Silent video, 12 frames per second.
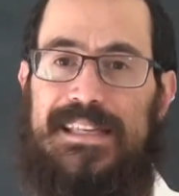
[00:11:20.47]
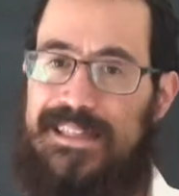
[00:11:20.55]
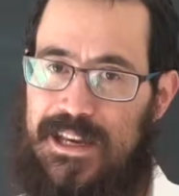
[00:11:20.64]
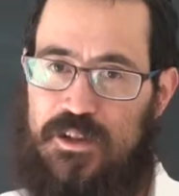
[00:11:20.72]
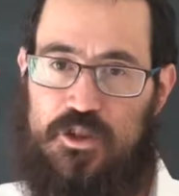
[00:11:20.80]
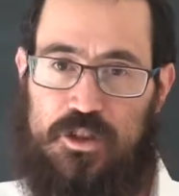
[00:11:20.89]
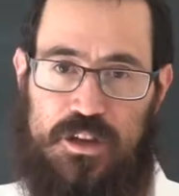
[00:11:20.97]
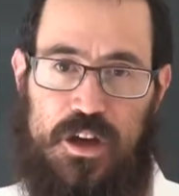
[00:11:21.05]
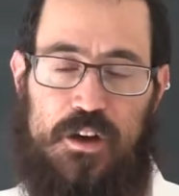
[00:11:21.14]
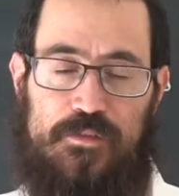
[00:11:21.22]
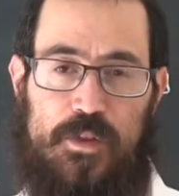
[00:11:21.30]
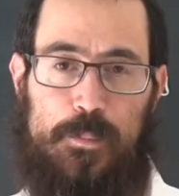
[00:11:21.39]
essentially,
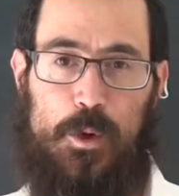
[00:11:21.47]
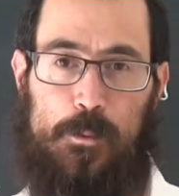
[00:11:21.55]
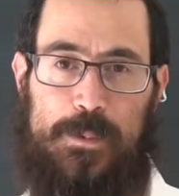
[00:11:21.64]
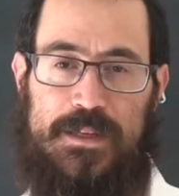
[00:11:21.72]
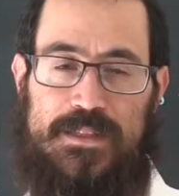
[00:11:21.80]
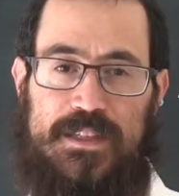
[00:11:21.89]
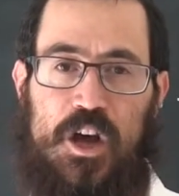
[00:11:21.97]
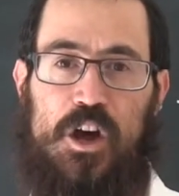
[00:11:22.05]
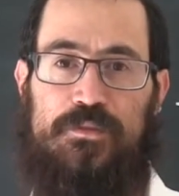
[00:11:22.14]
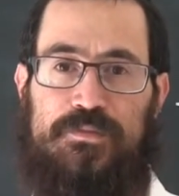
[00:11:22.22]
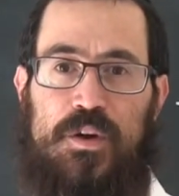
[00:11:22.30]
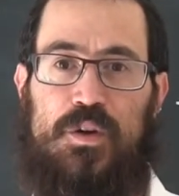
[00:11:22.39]
of the purpose
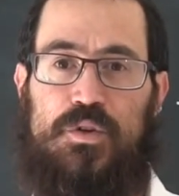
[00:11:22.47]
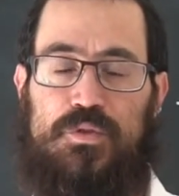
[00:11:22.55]
of